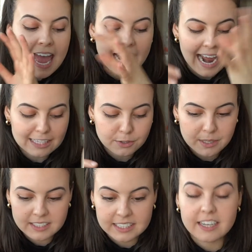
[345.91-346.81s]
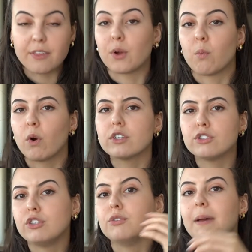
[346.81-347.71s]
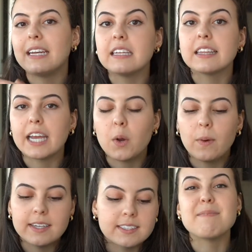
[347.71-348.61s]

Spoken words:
And as you can see, there weren't too many liquids.